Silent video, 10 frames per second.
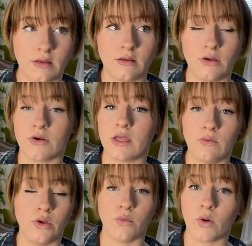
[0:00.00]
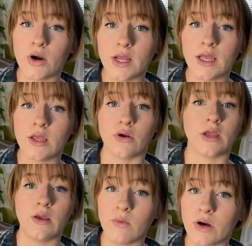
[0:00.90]
your wording, your
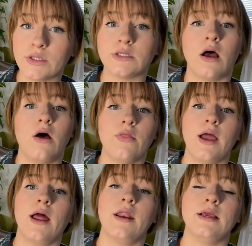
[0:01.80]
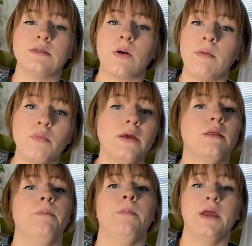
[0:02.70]
keywords, all that is probably the
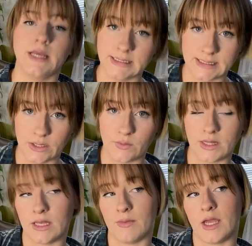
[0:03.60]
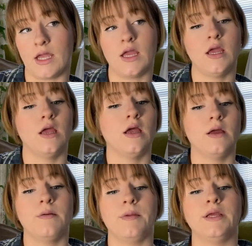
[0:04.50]
biggest deal with eBay.
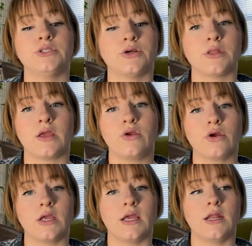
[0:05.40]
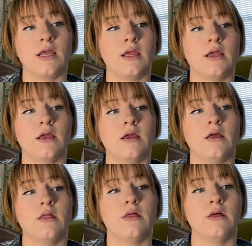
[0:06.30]
Make sure that you're getting
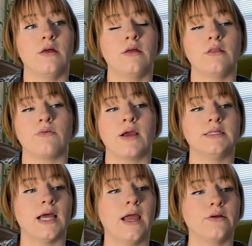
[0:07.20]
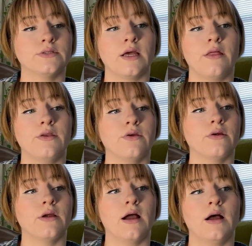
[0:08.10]
the right titles on
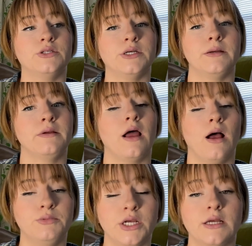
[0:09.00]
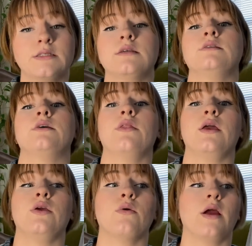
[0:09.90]
your objects so that
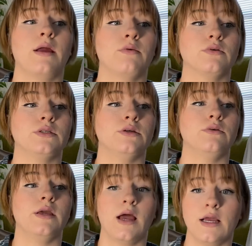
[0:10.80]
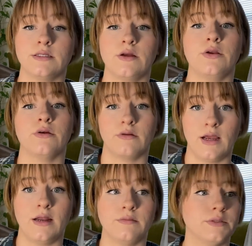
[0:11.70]
you are able to get eyes on your
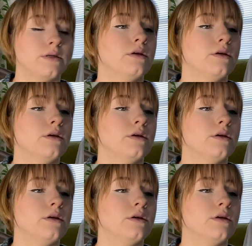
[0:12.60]
items.